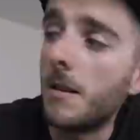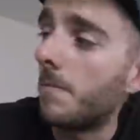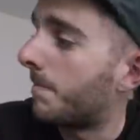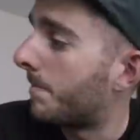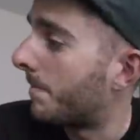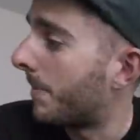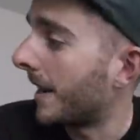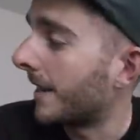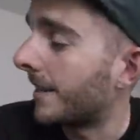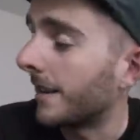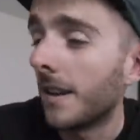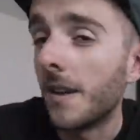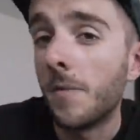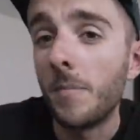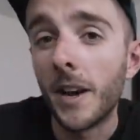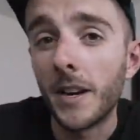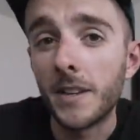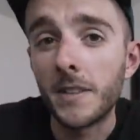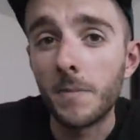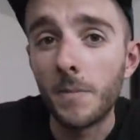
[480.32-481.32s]
it basically
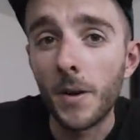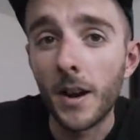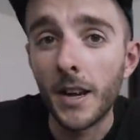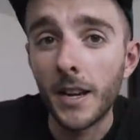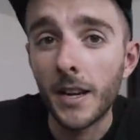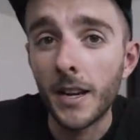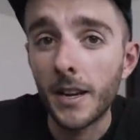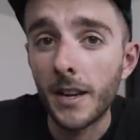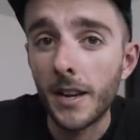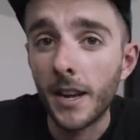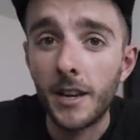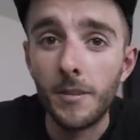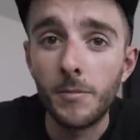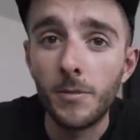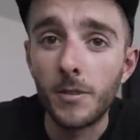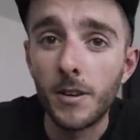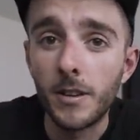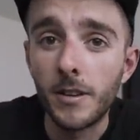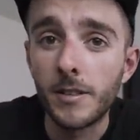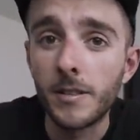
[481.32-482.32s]
makes the bike
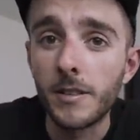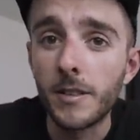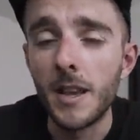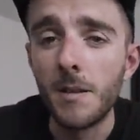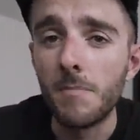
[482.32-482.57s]
cableless.